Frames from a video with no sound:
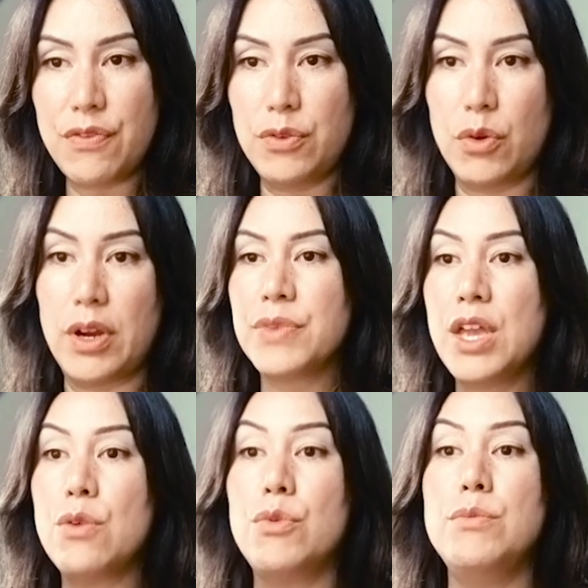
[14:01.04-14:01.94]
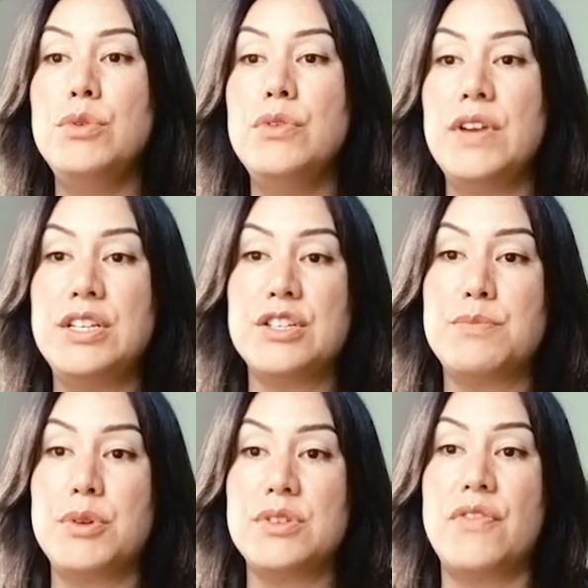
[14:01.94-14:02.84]
flooring, remove and
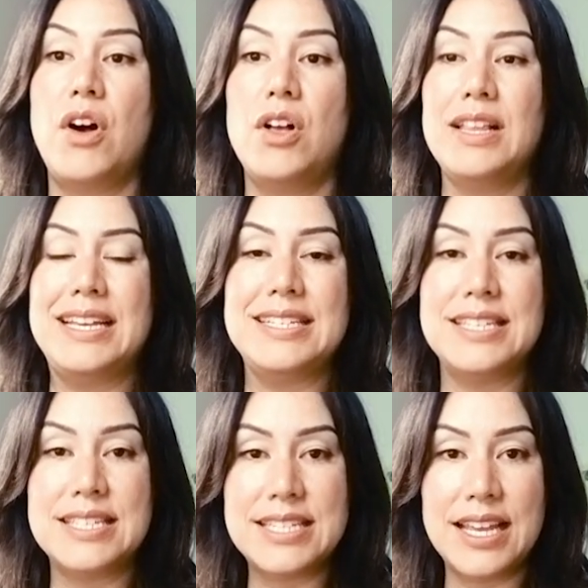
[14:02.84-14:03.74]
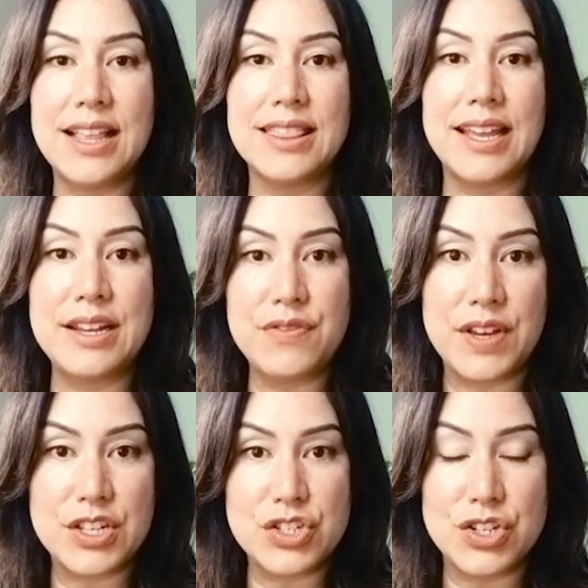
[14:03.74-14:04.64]
dispose of all existing light
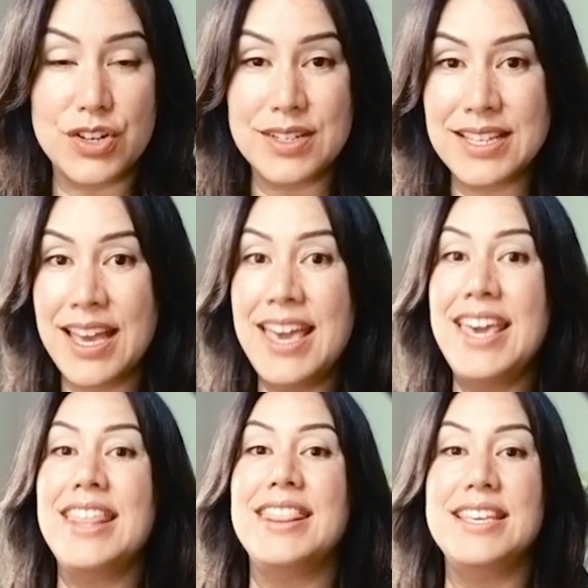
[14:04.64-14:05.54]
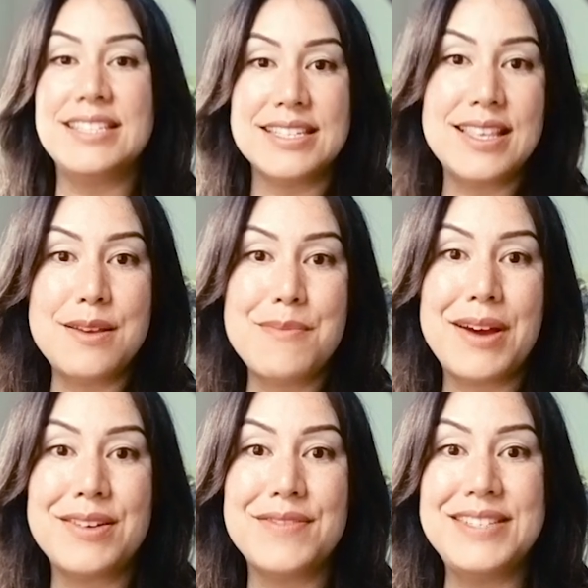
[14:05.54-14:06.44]
fixtures. This is the
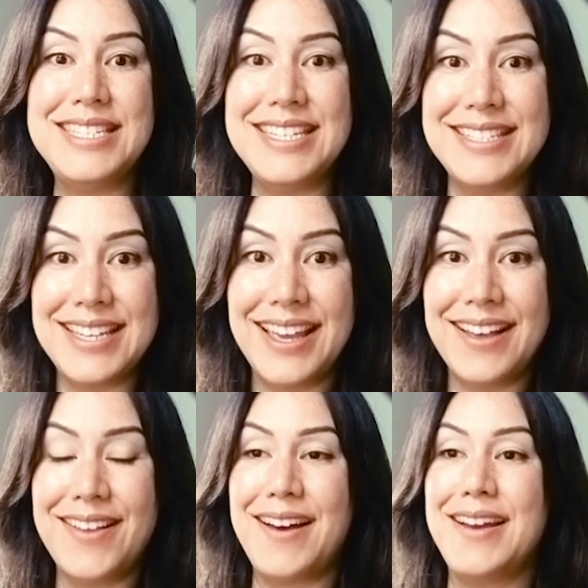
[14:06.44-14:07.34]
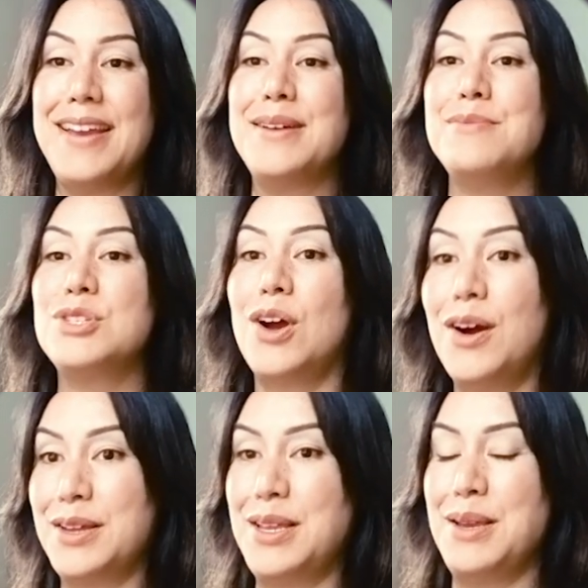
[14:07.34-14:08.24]
amount of detail I am
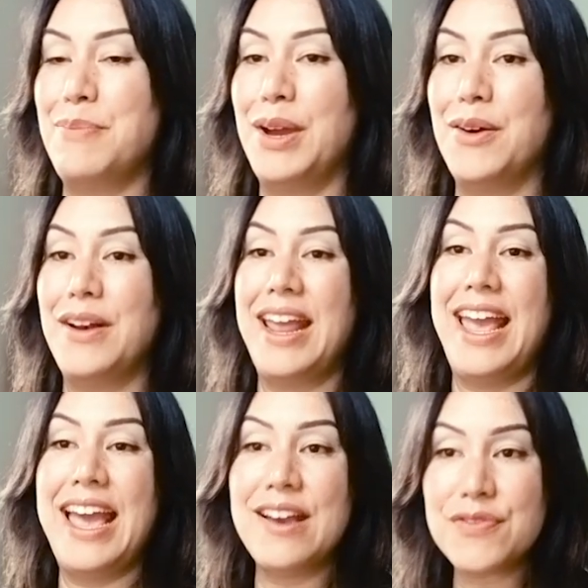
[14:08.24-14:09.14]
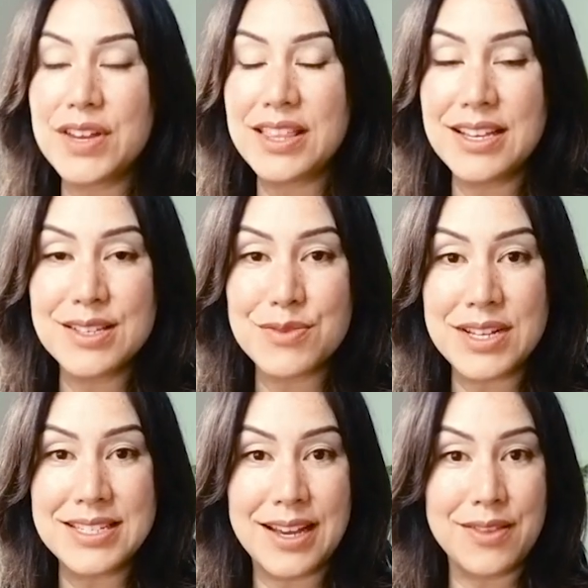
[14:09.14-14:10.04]
talking about. Everything is
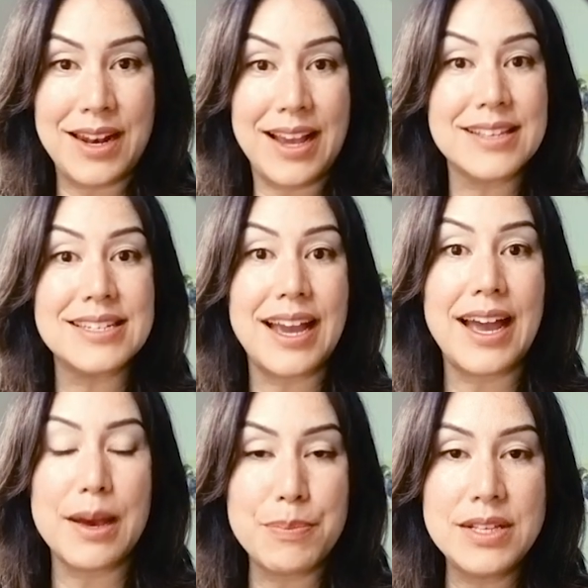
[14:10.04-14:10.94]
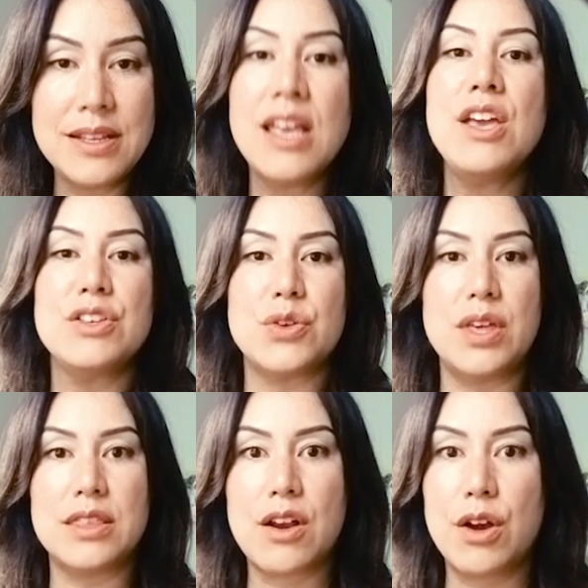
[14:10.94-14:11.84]
written down that has to happen so
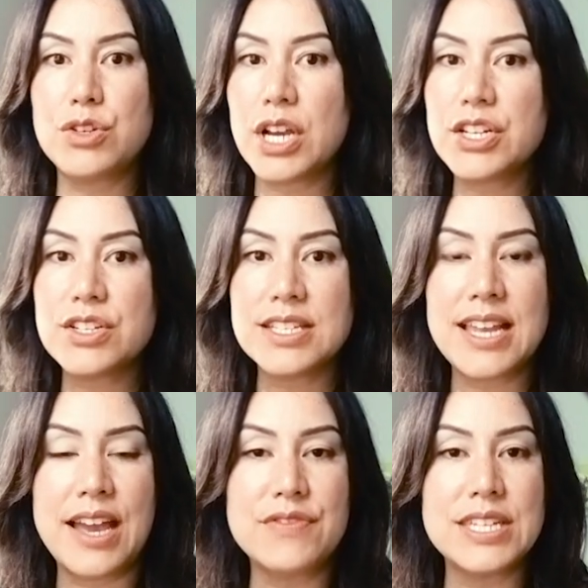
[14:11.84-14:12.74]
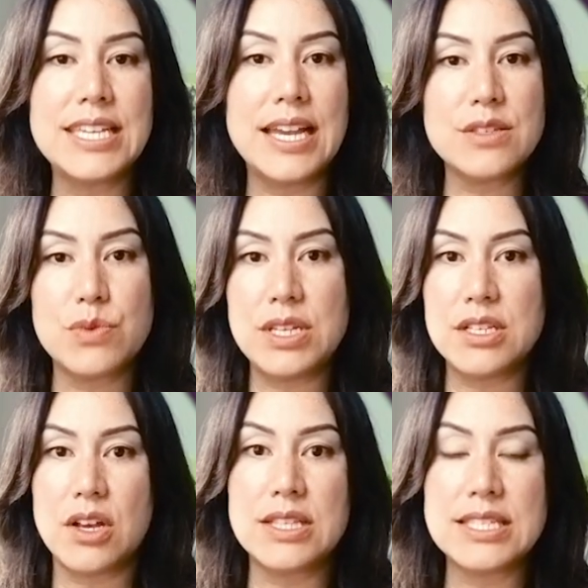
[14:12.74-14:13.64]
that the contractor doesn't have to guess when he's
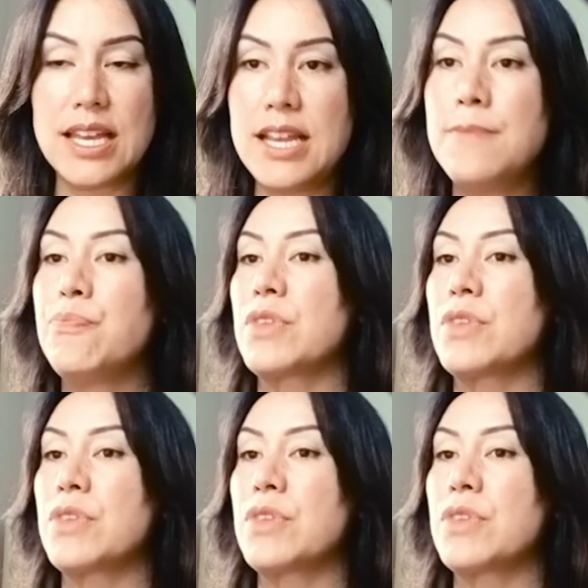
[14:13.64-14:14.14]
on site,